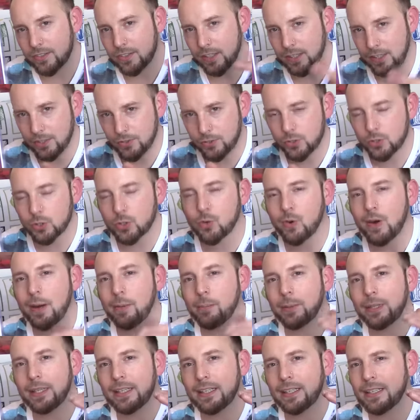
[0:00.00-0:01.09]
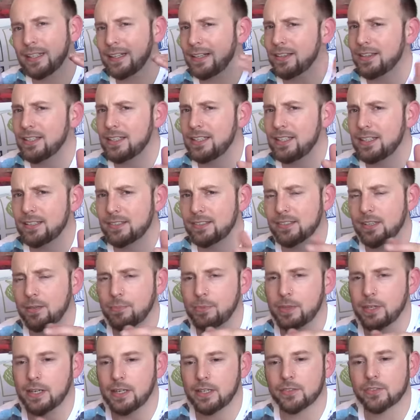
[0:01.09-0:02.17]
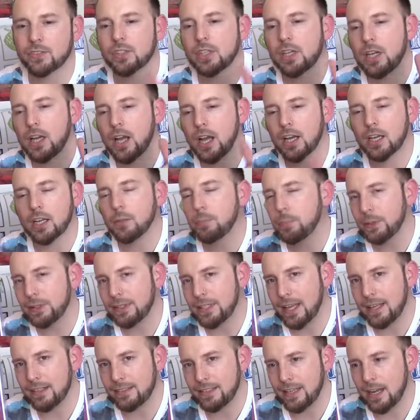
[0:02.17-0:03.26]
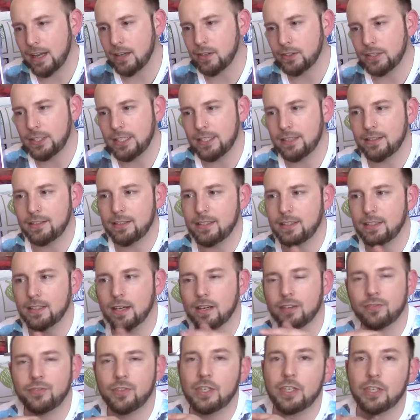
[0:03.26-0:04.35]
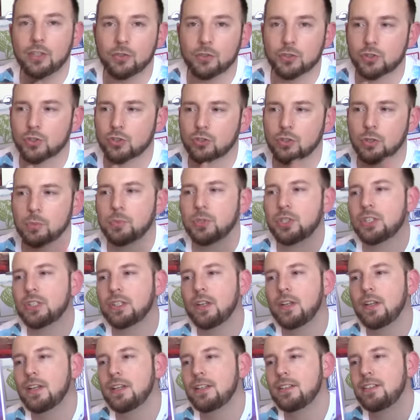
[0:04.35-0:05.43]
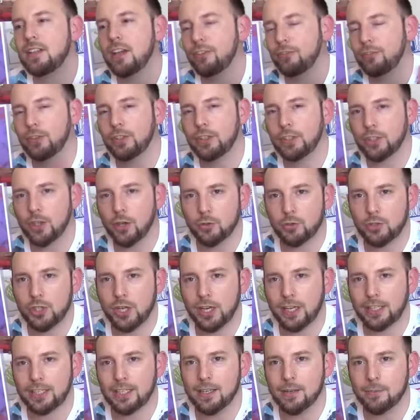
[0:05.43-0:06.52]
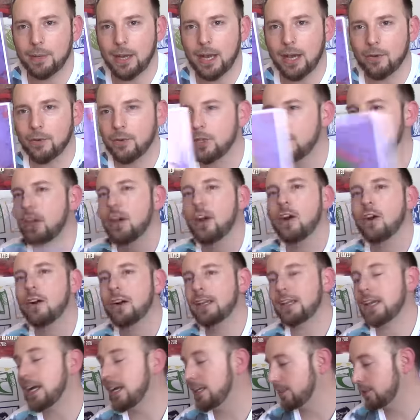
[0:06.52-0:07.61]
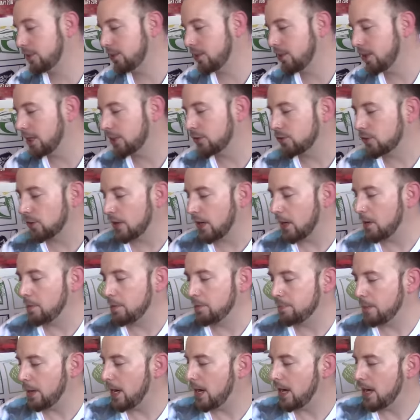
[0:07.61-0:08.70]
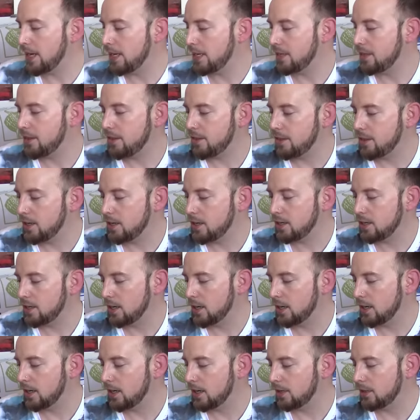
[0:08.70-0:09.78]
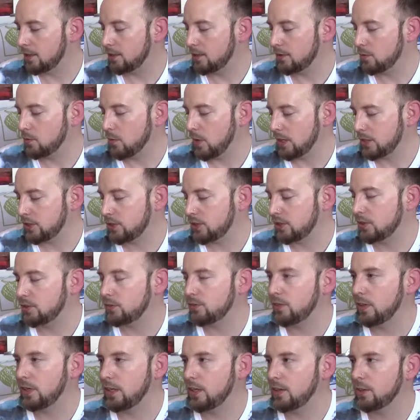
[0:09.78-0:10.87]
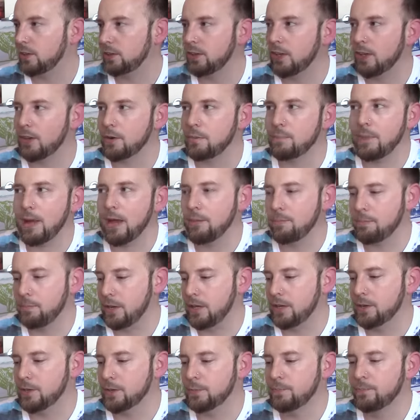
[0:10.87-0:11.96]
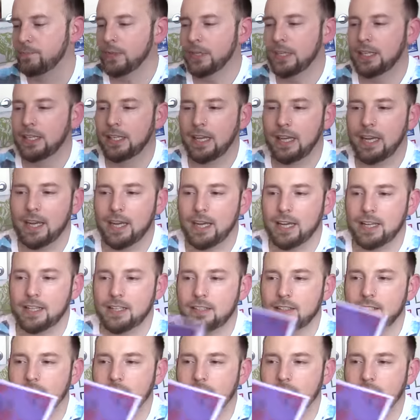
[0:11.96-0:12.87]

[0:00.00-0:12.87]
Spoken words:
an Instagram link, and I think he has something else. I'm going to put that down in the video description. Definitely go check him out. All right, guys. Thanks for coming by watch this video, another MAPP mail. And